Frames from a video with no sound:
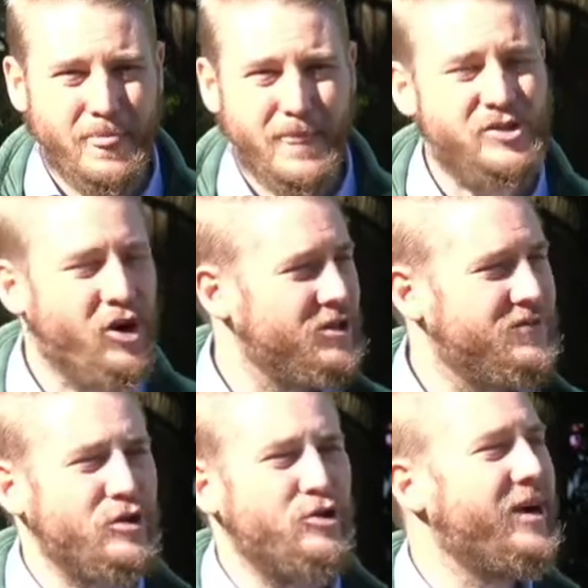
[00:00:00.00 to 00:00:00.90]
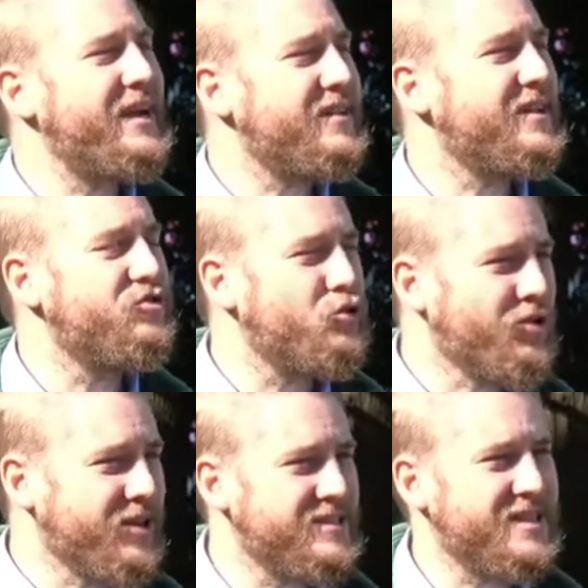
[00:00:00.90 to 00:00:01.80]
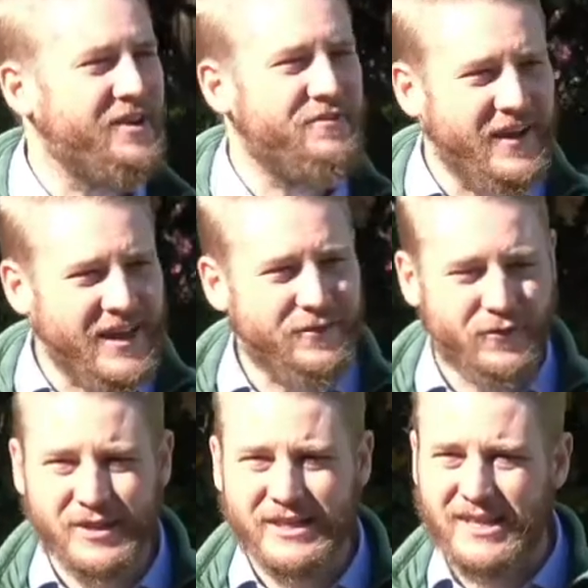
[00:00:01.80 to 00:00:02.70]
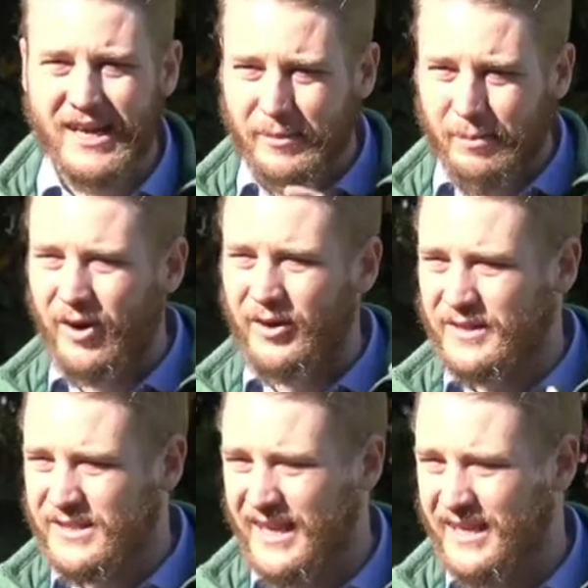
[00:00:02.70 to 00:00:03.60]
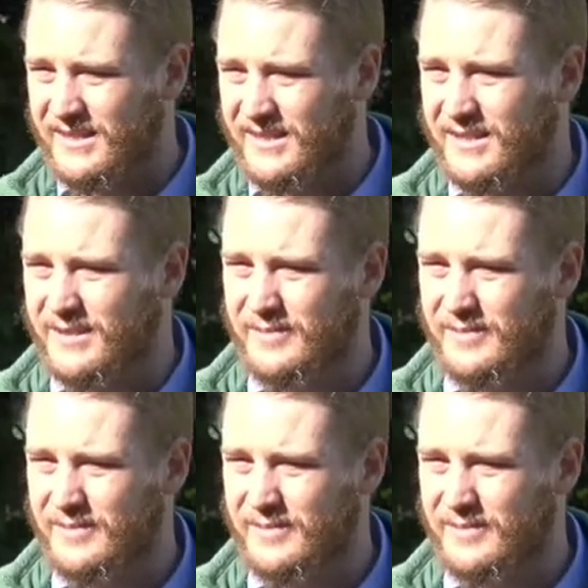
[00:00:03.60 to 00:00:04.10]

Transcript: This calls for great endurance and faithfulness on the part of the saints.